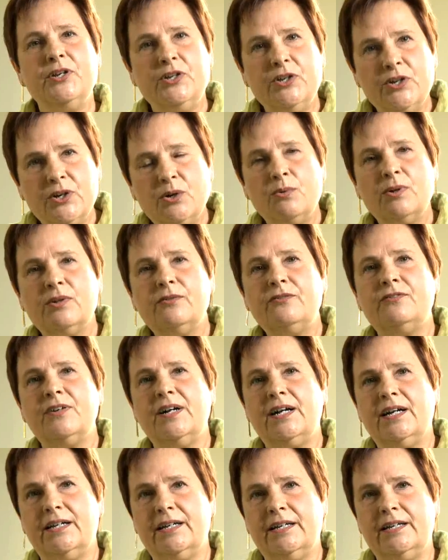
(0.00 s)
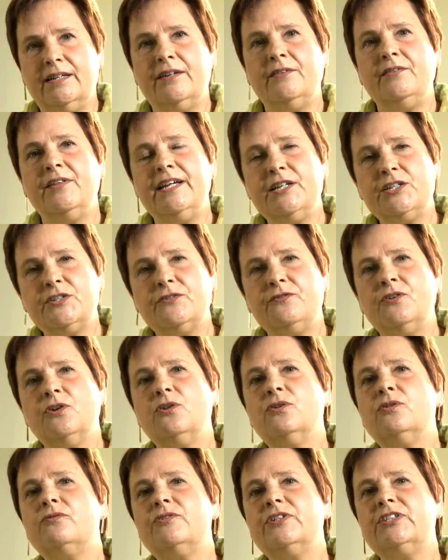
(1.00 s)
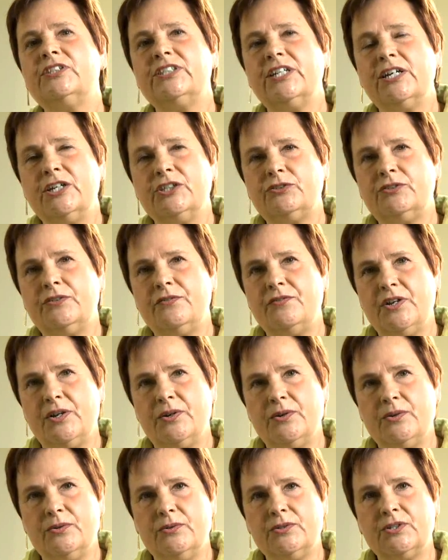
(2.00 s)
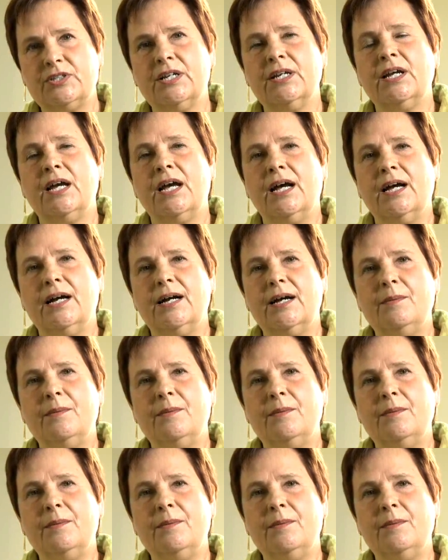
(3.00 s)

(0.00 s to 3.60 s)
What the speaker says: but you will find these full research reviews